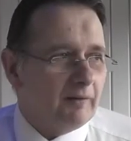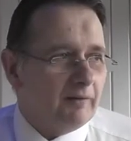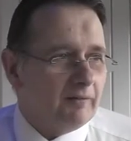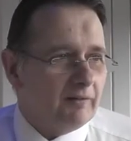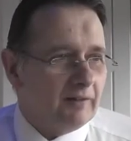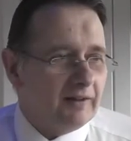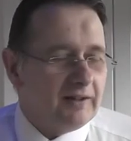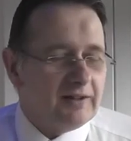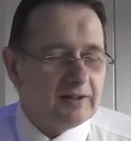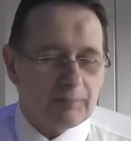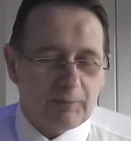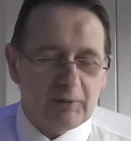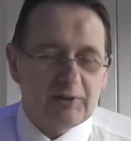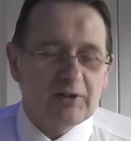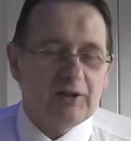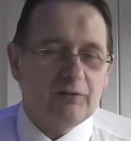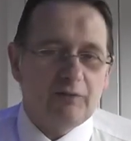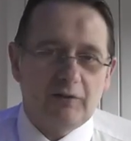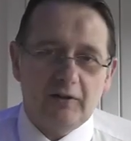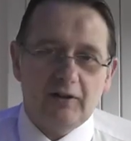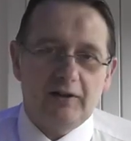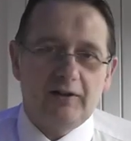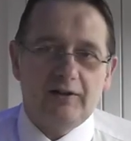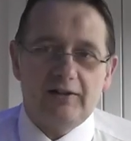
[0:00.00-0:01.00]
These are
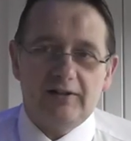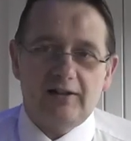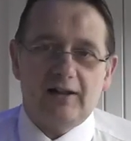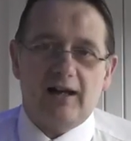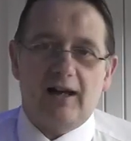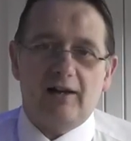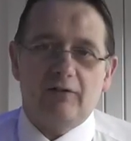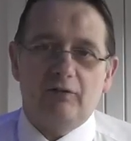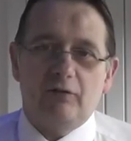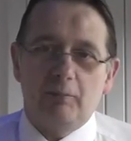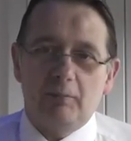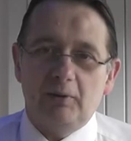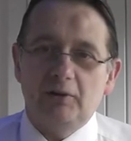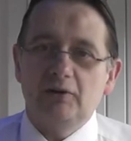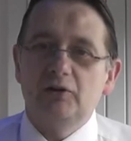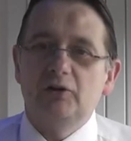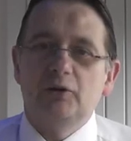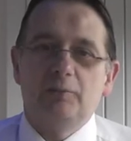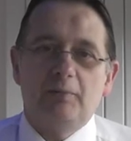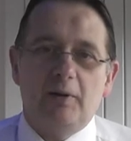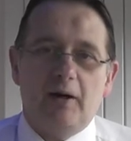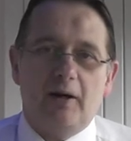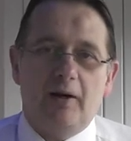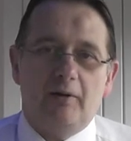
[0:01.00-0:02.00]
specifically designed for
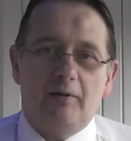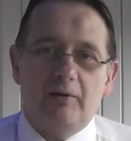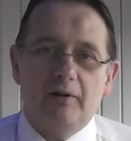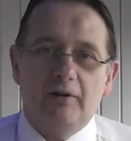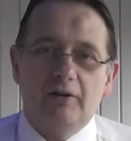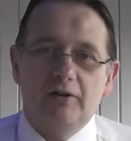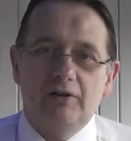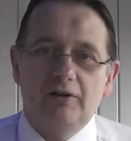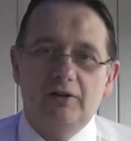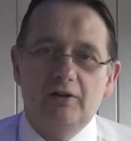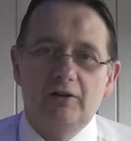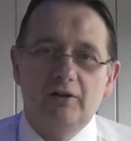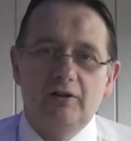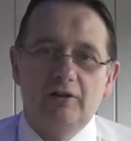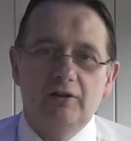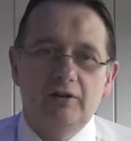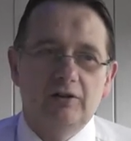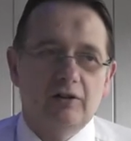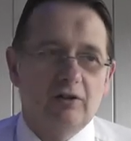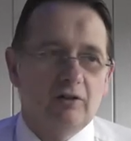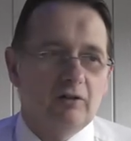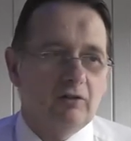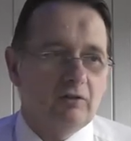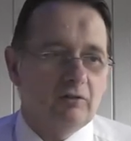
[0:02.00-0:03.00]
built-up areas.
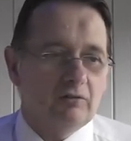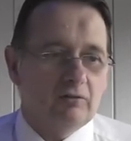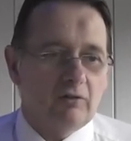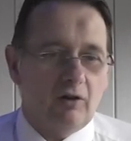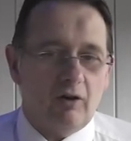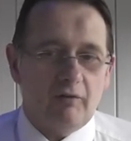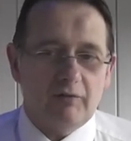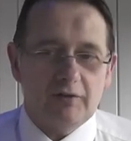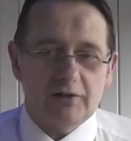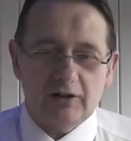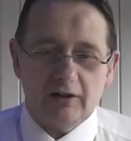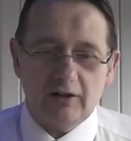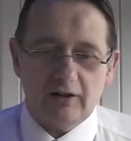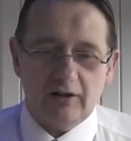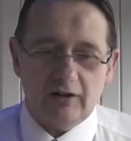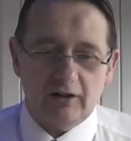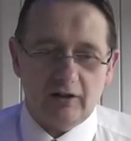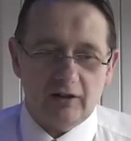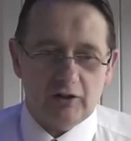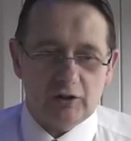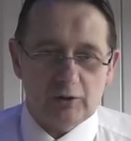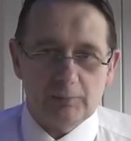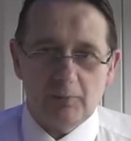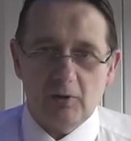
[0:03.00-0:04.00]
So
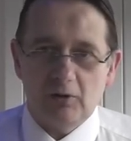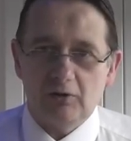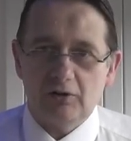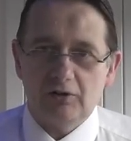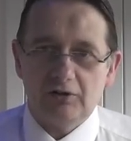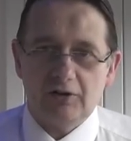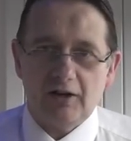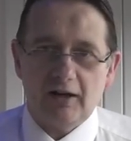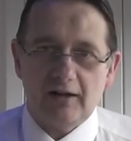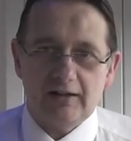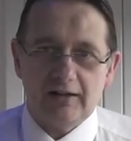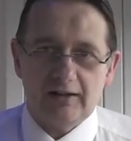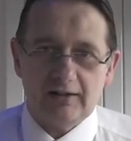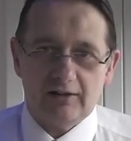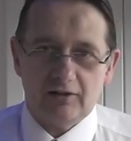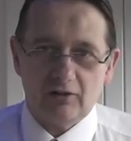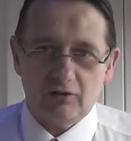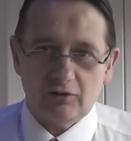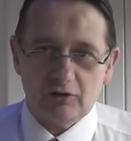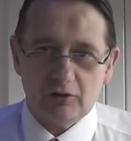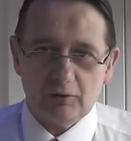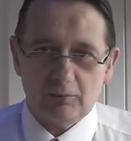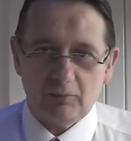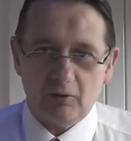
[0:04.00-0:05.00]
obviously a small site
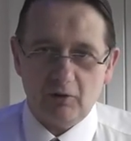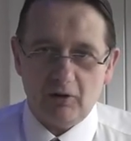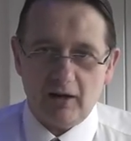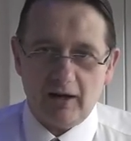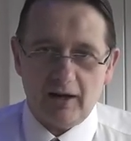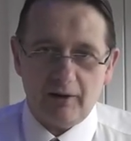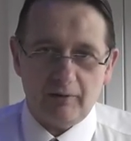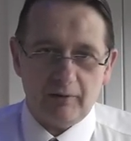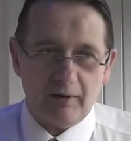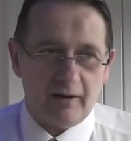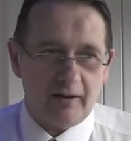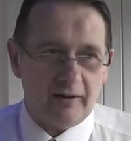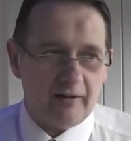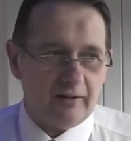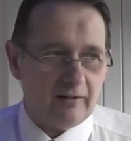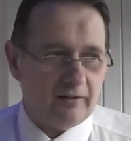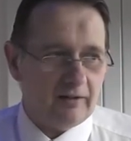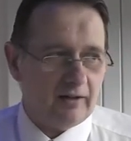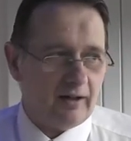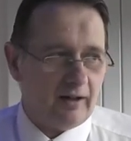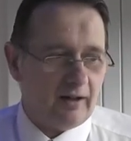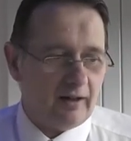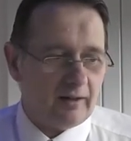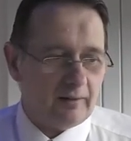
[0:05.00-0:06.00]
or a small area,
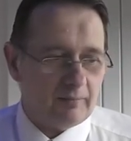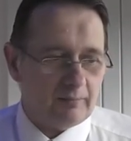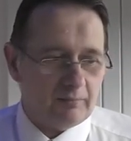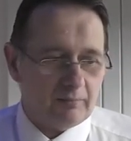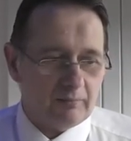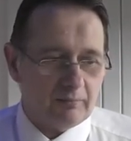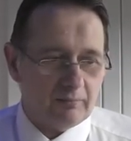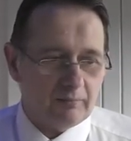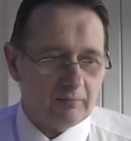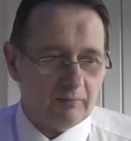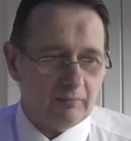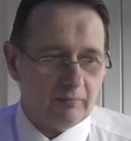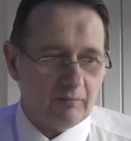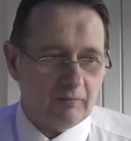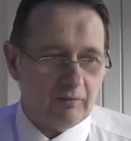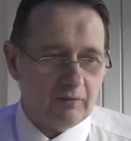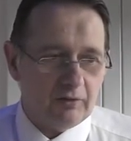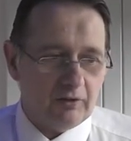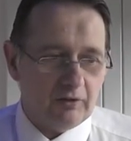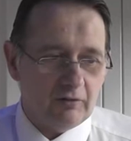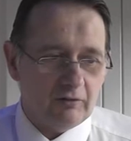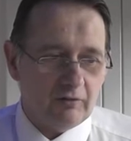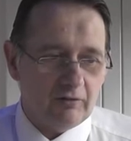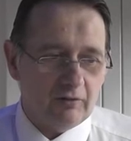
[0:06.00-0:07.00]

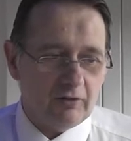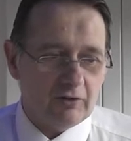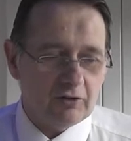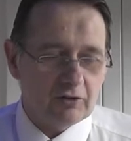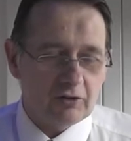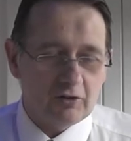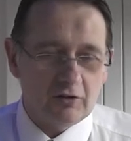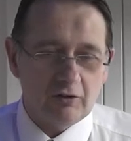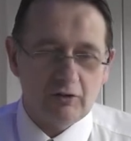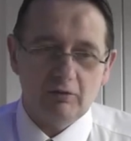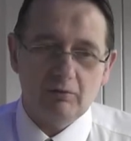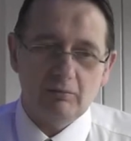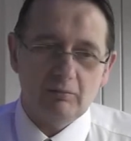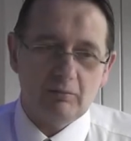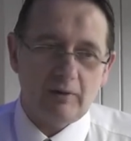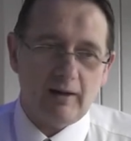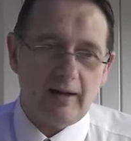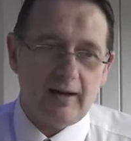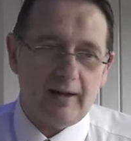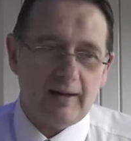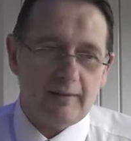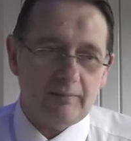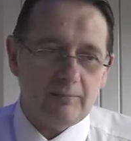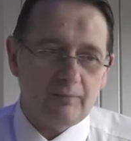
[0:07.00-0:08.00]
there's no
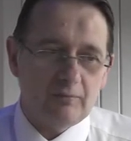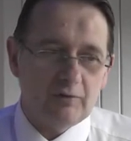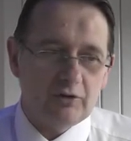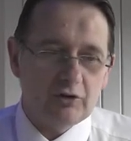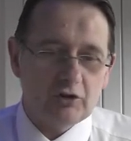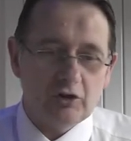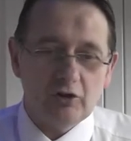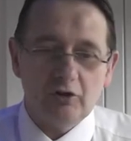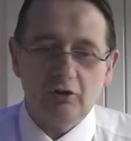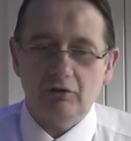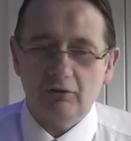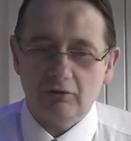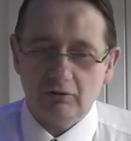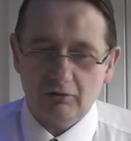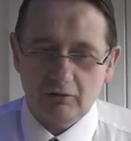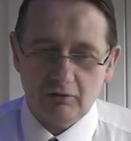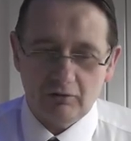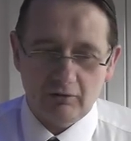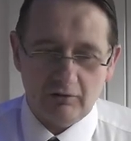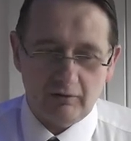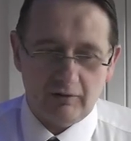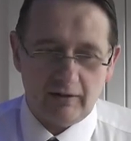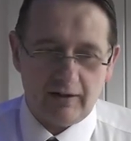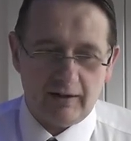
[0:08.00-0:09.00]
zone
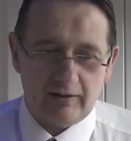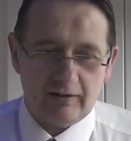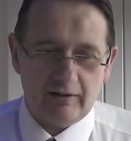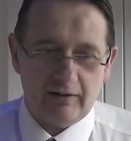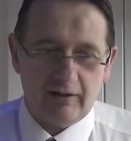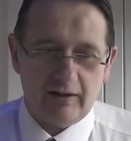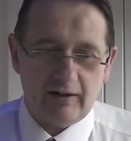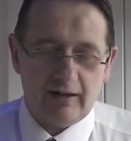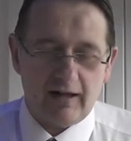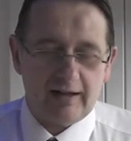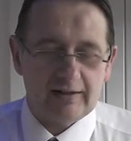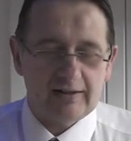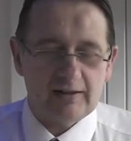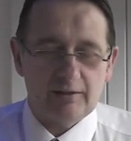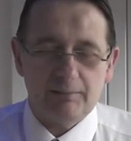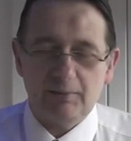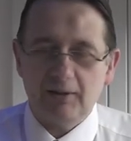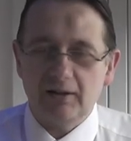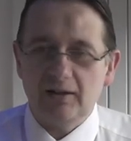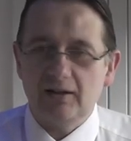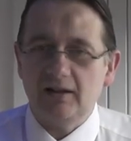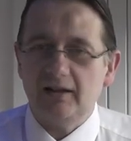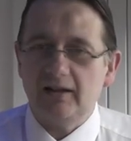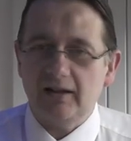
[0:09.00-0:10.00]
that has to
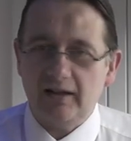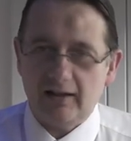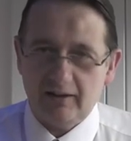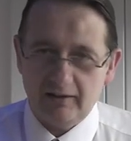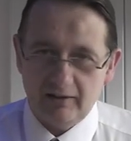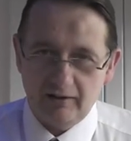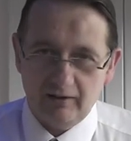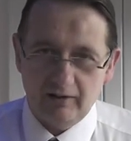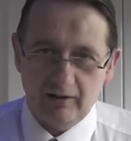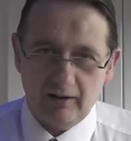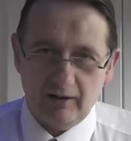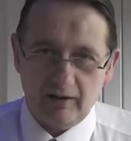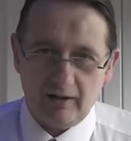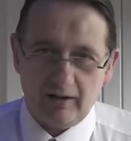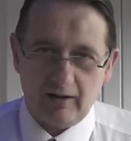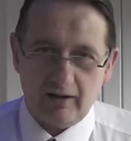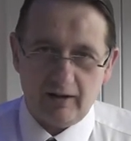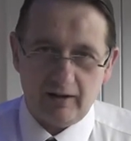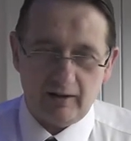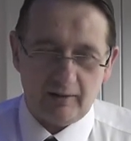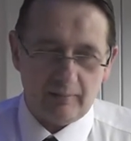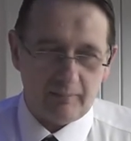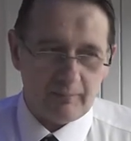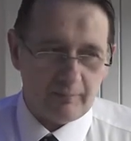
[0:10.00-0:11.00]
be clear.
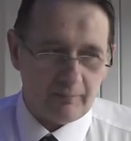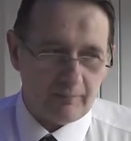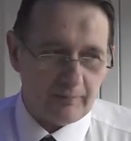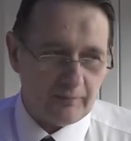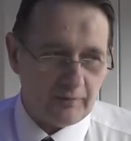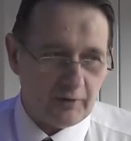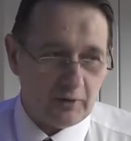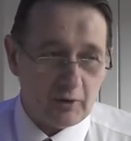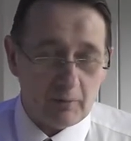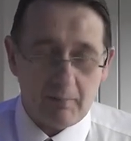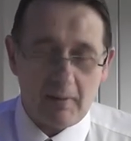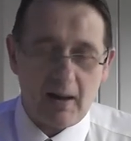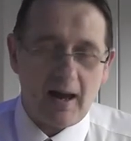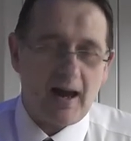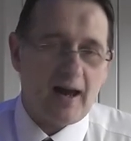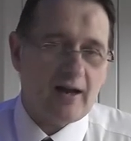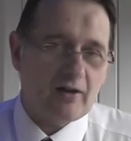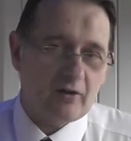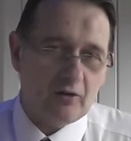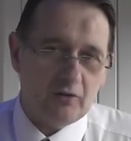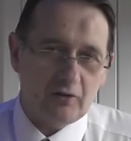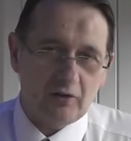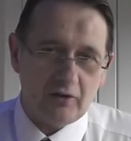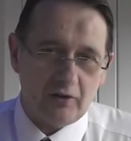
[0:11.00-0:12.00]
You can
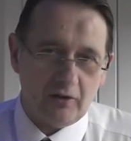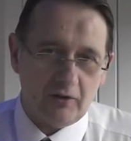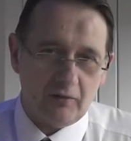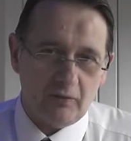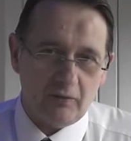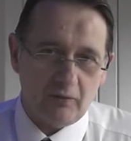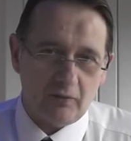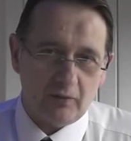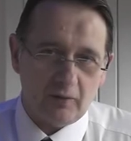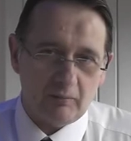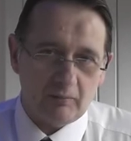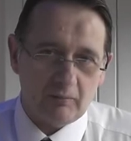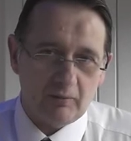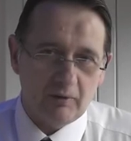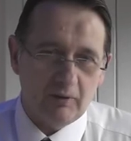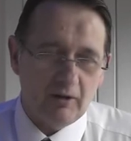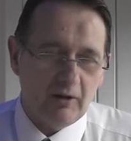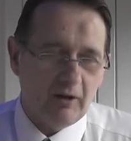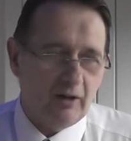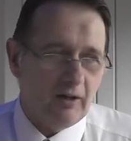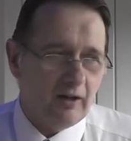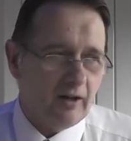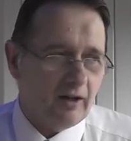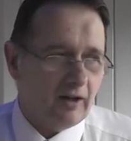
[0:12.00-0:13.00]
park underneath them,
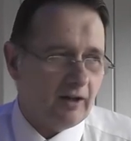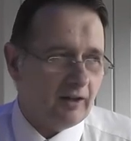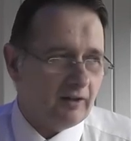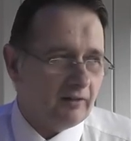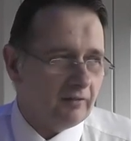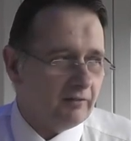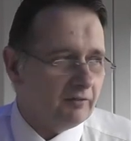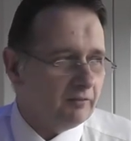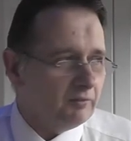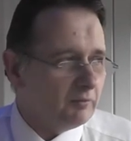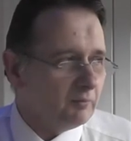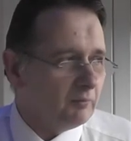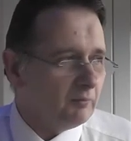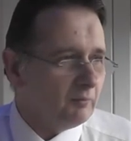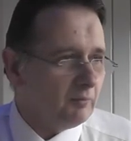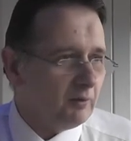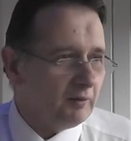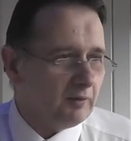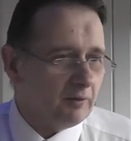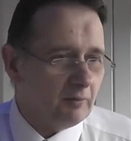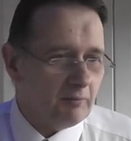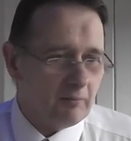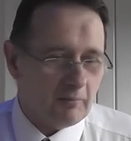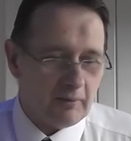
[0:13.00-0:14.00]
and
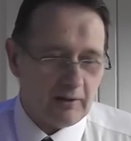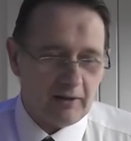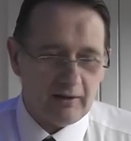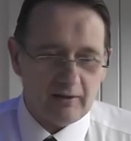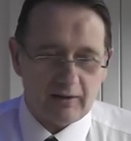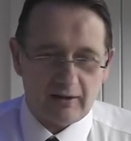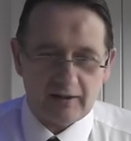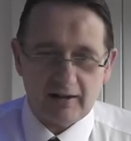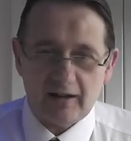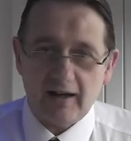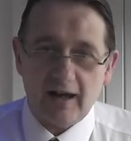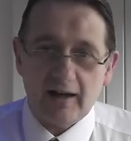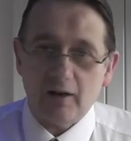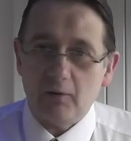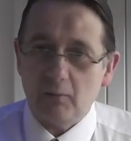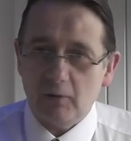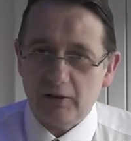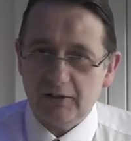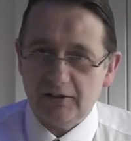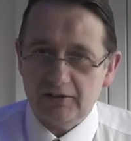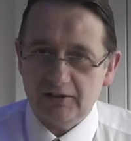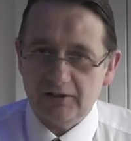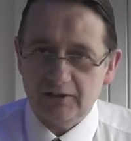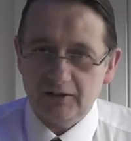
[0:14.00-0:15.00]
with them being like an egg
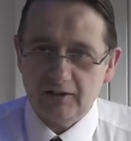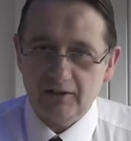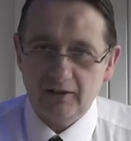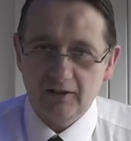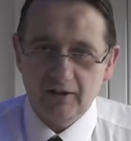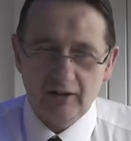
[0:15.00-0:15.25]
whisk,